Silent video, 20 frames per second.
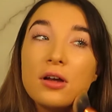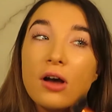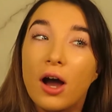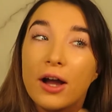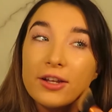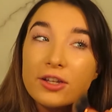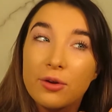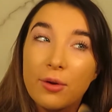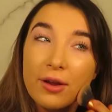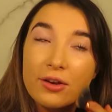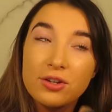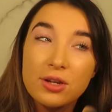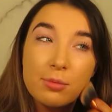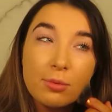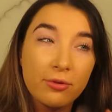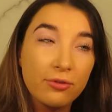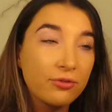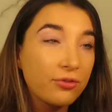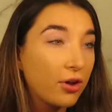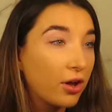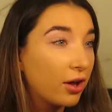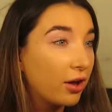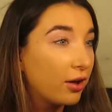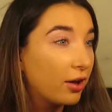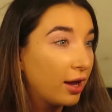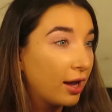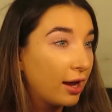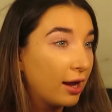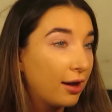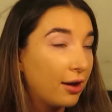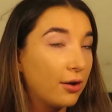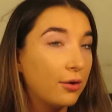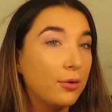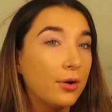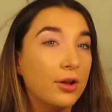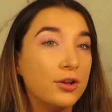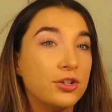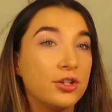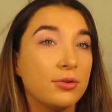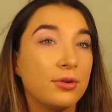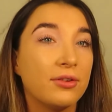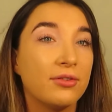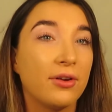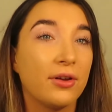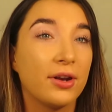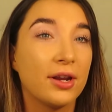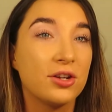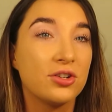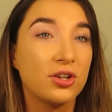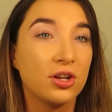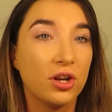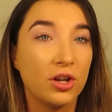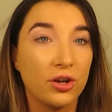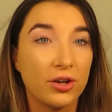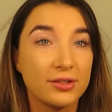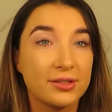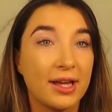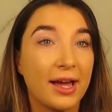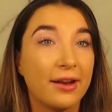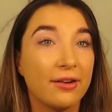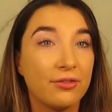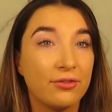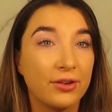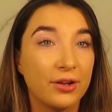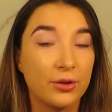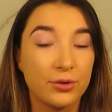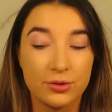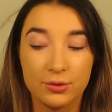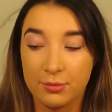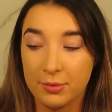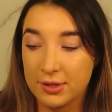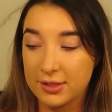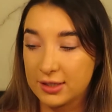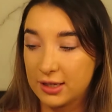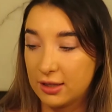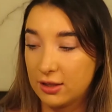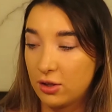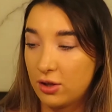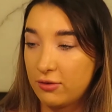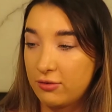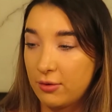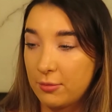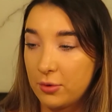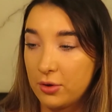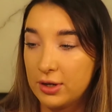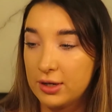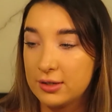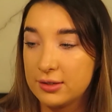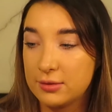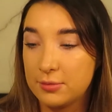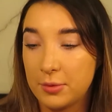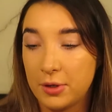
I do actually prefer how a dewy foundation looks and feels on my skin though, if I'm honest.